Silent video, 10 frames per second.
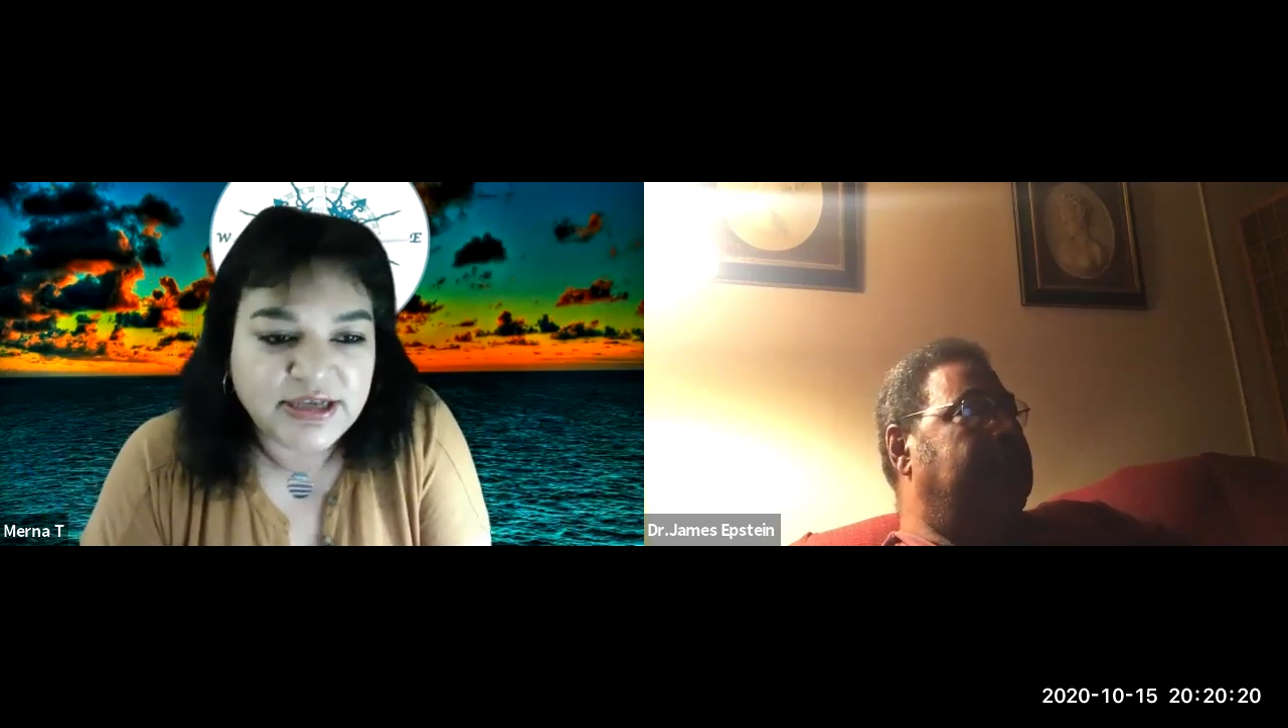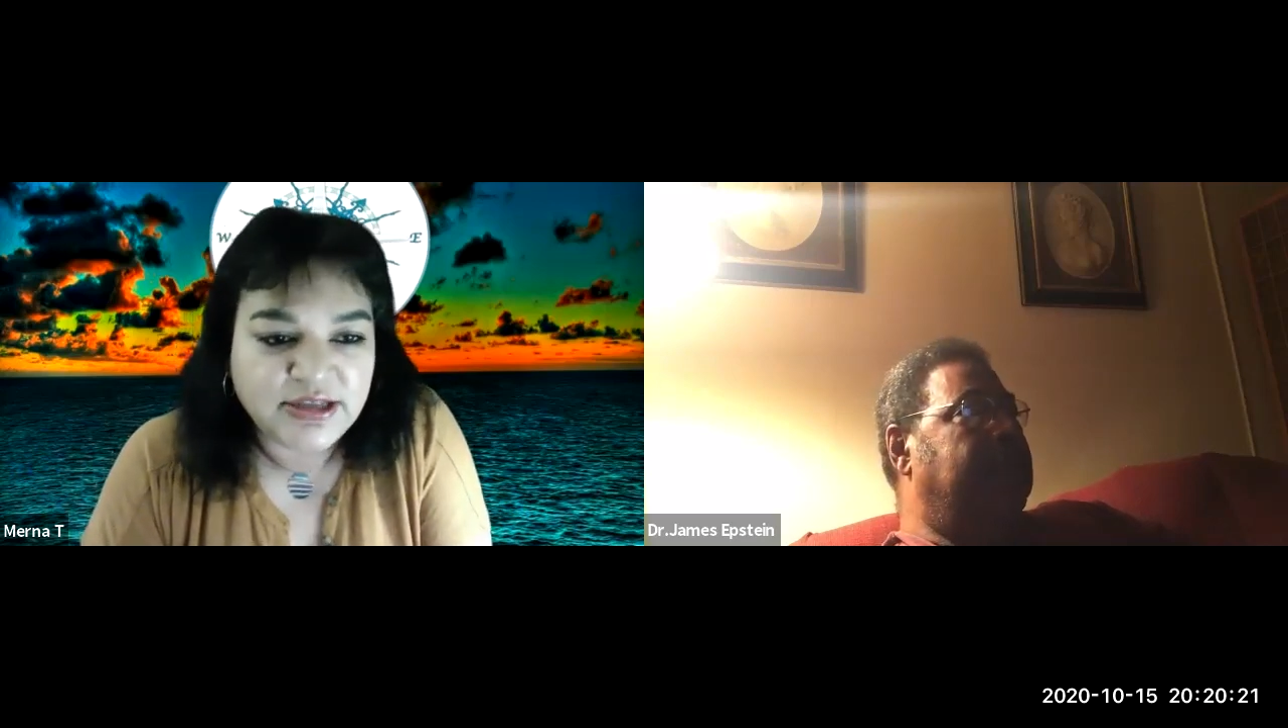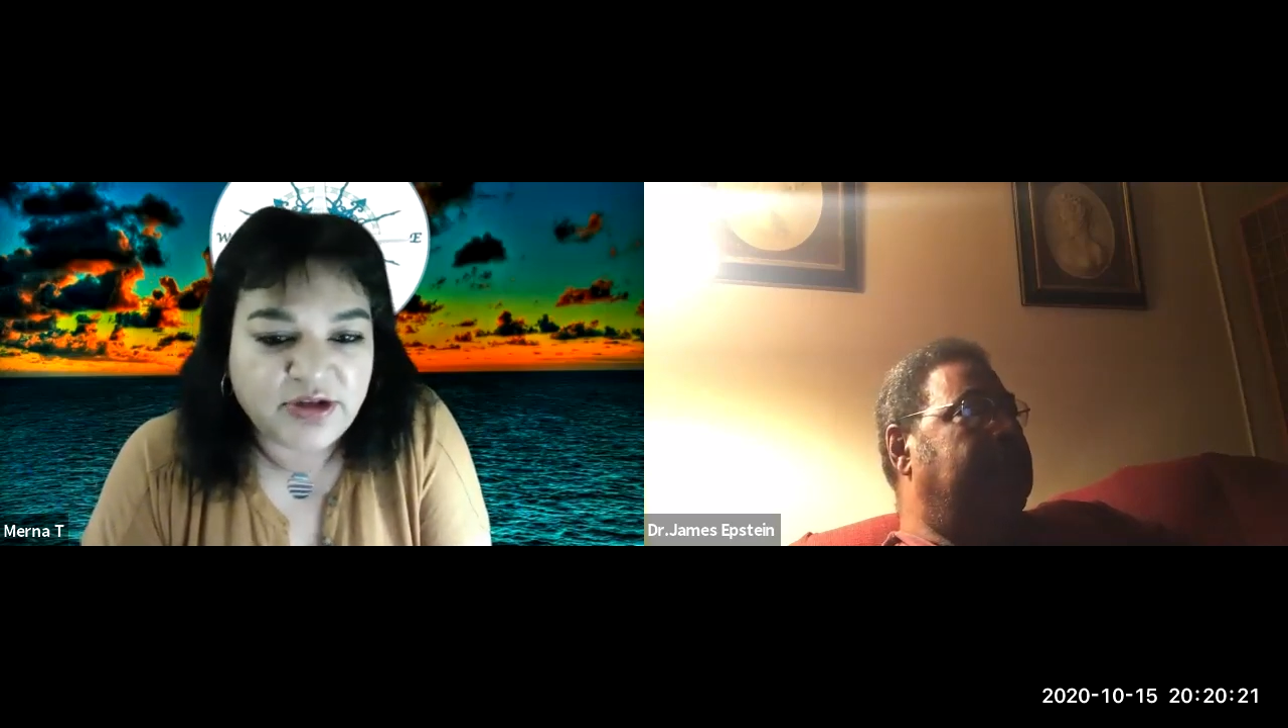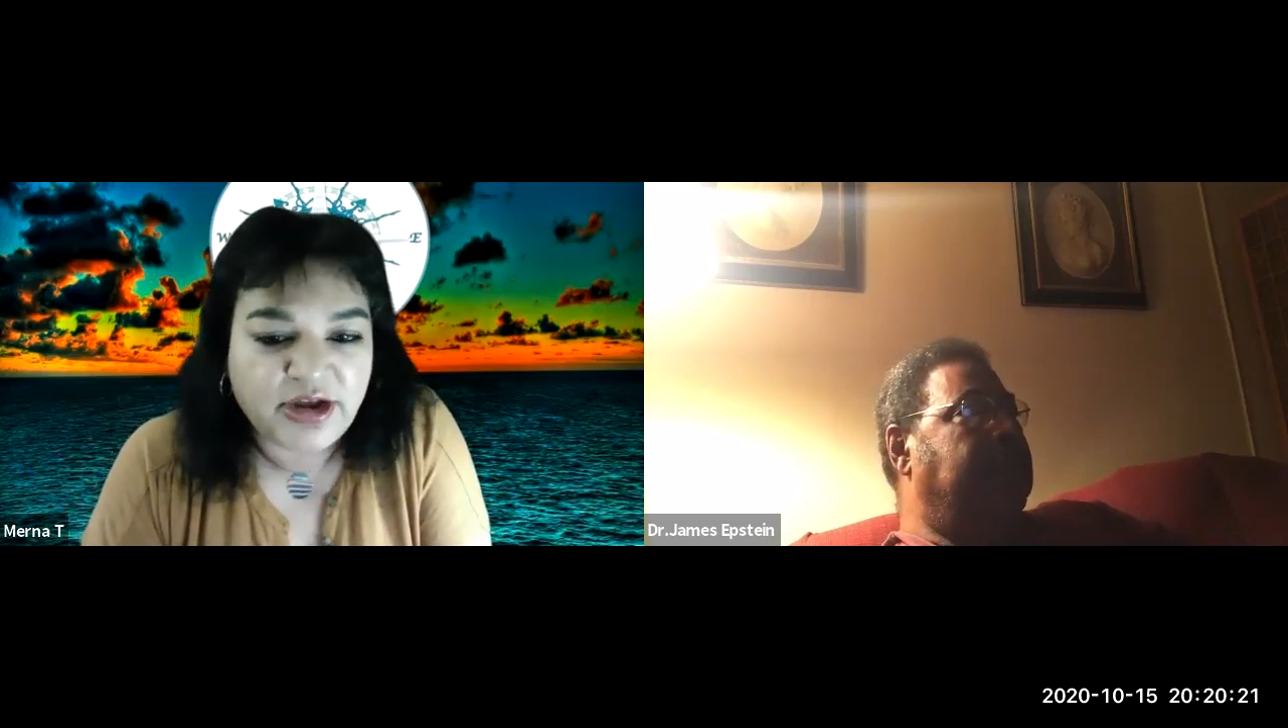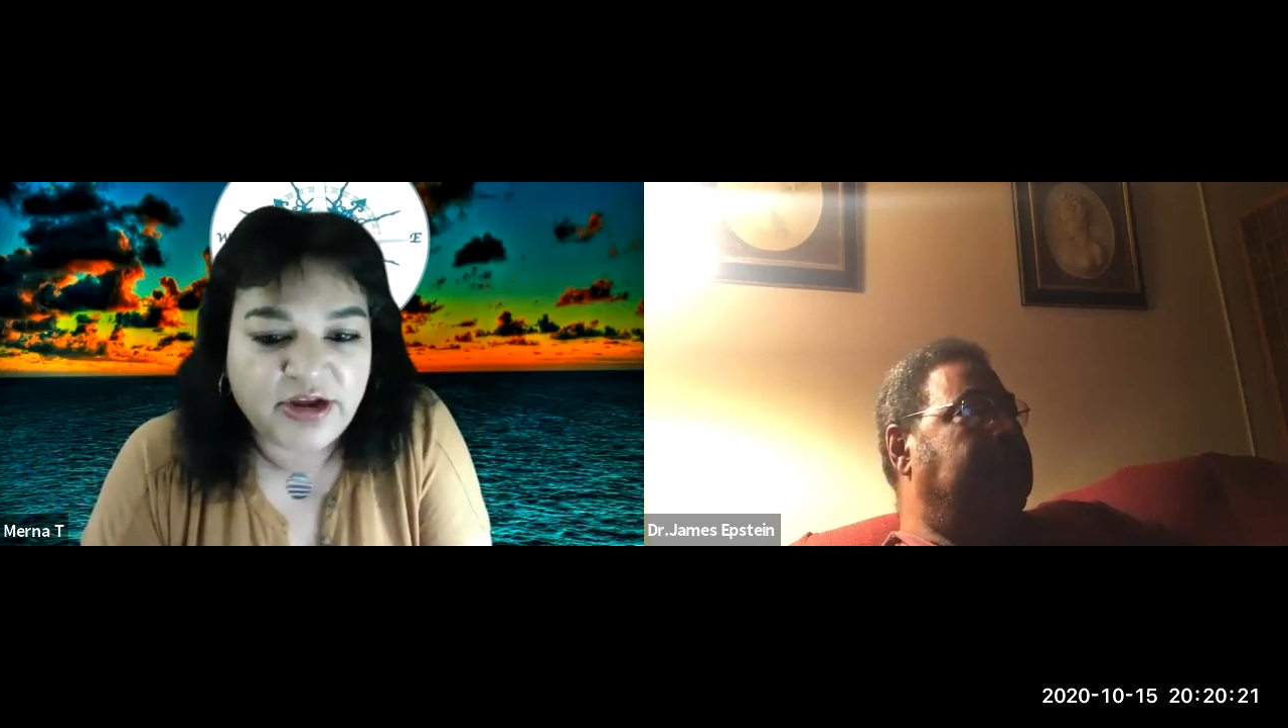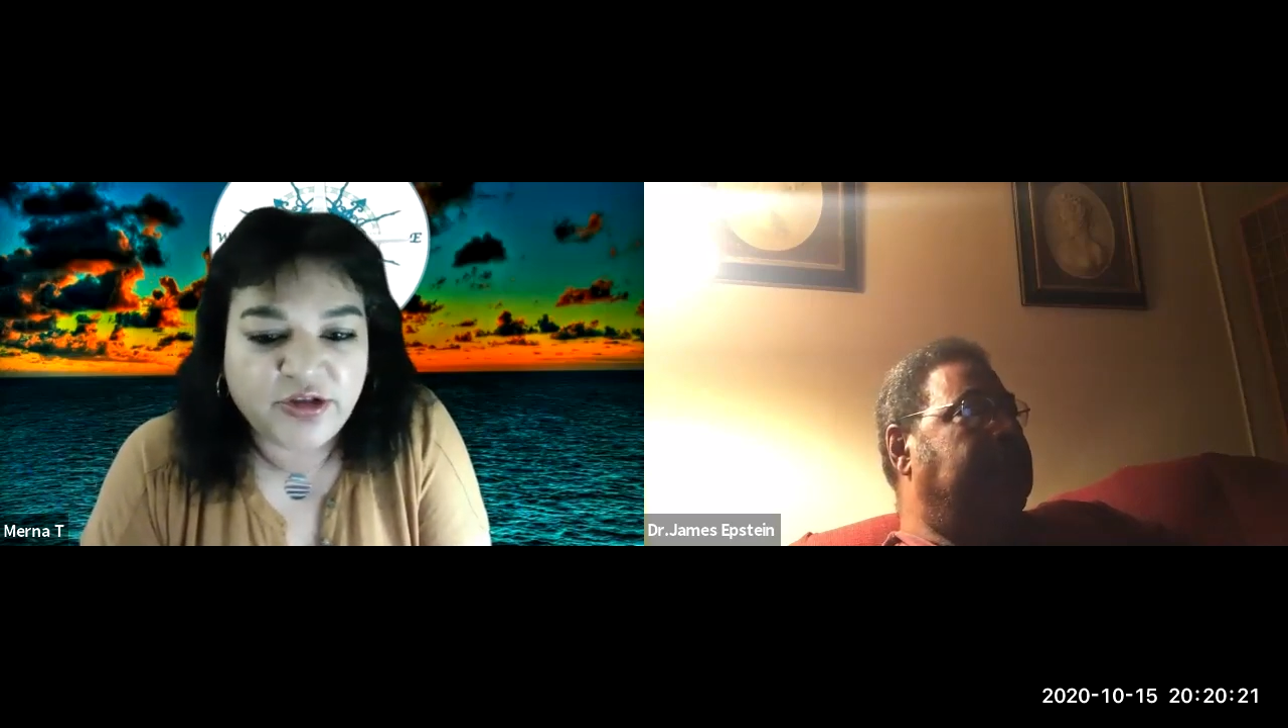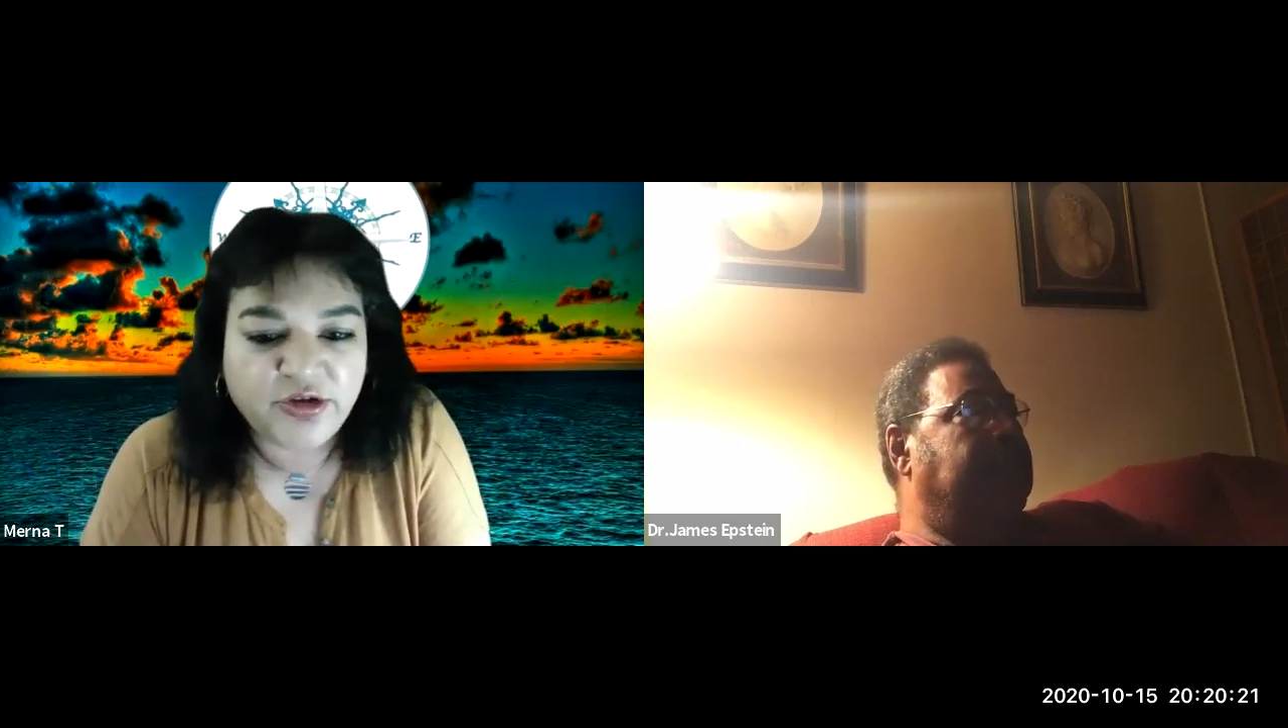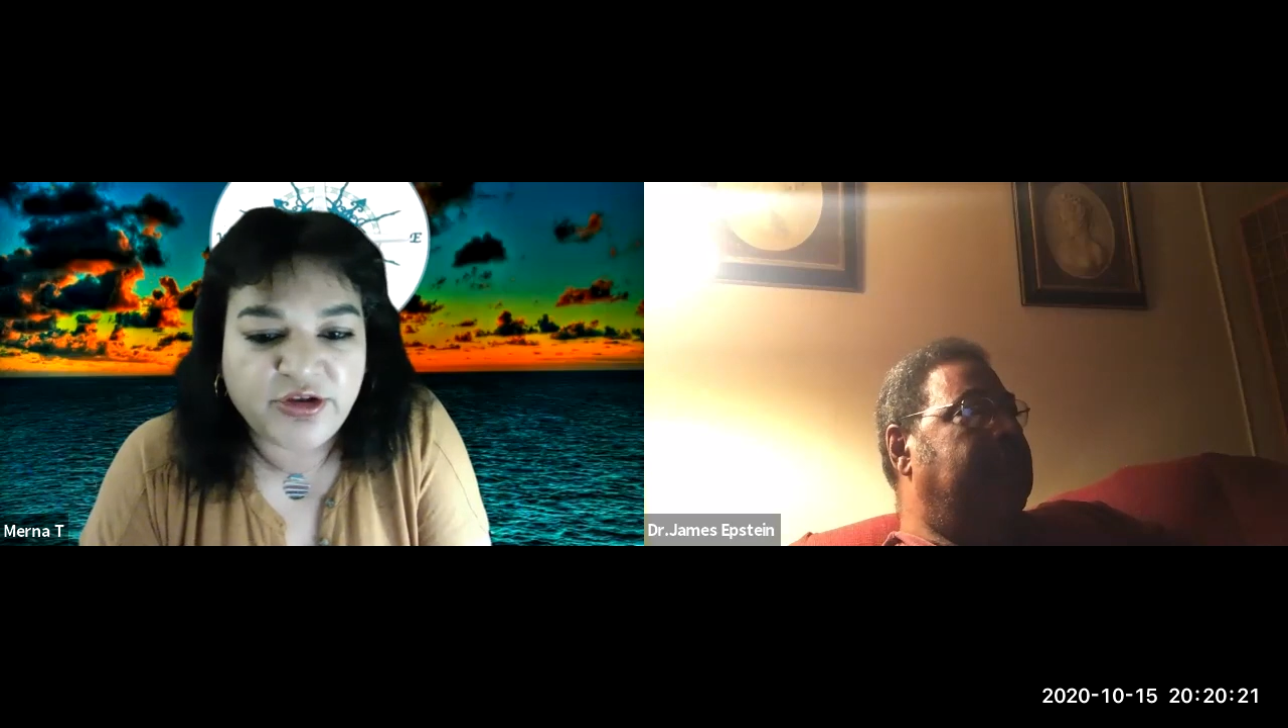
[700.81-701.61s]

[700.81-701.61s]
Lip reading: keto diet.